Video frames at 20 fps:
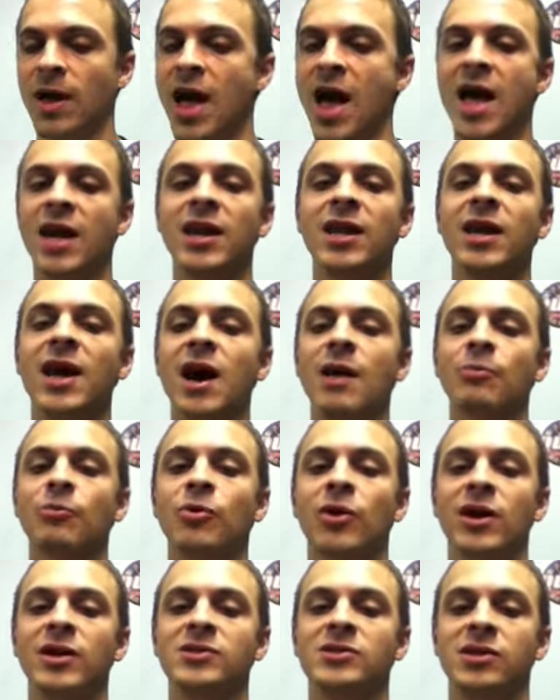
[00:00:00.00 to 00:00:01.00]
Any
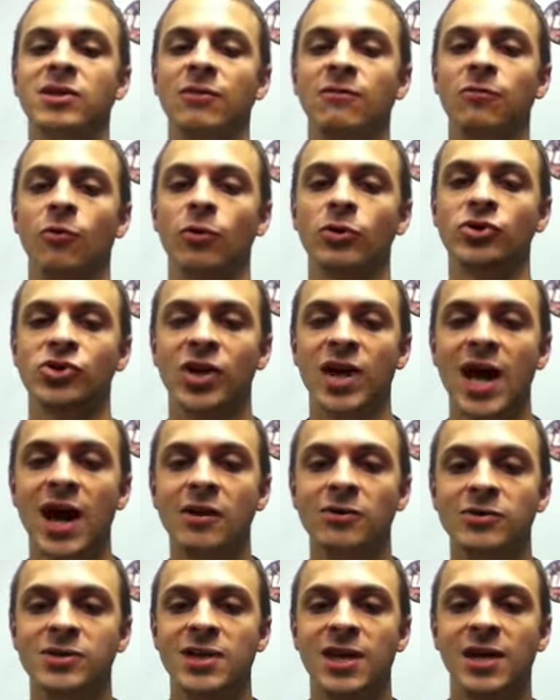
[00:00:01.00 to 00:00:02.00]
upgrades to the 4G
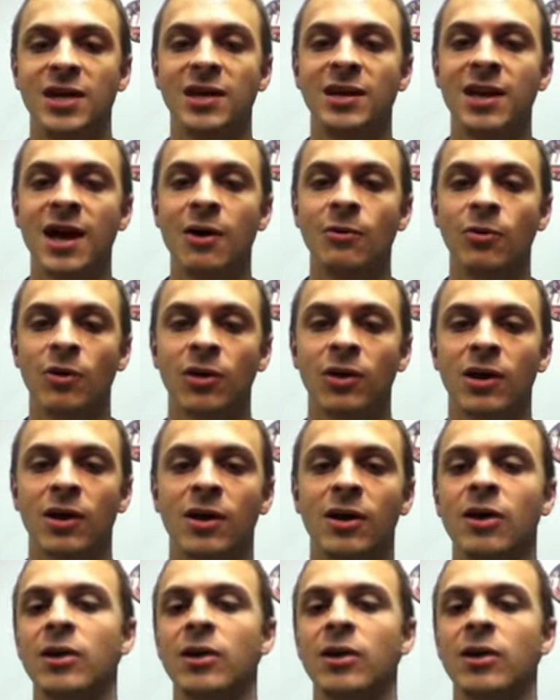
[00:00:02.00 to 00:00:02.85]
LTE network,